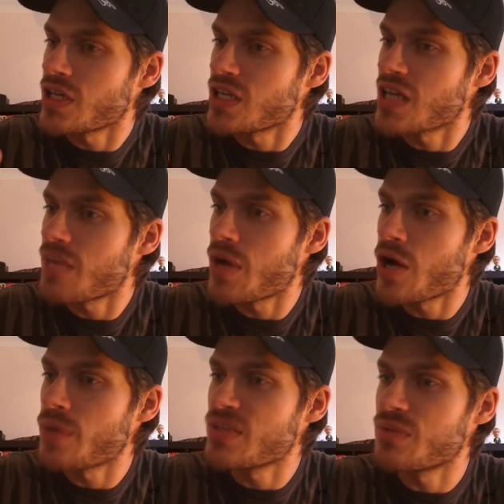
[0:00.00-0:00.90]
and you come
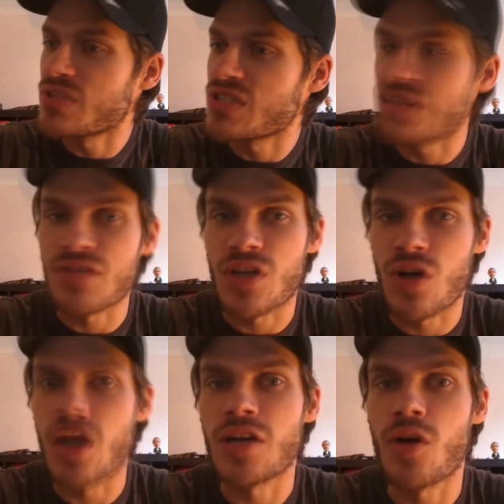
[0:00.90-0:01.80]
home and someone's left a
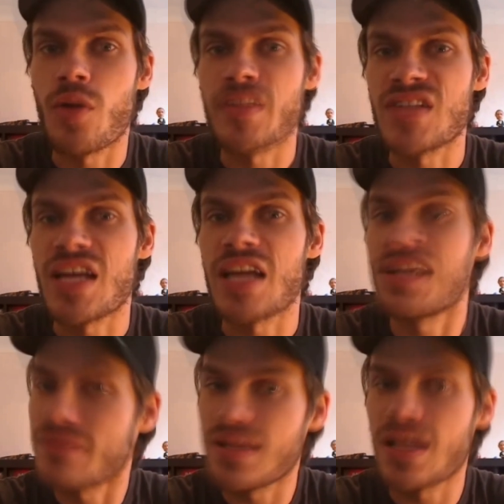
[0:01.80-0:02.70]
kind comment saying,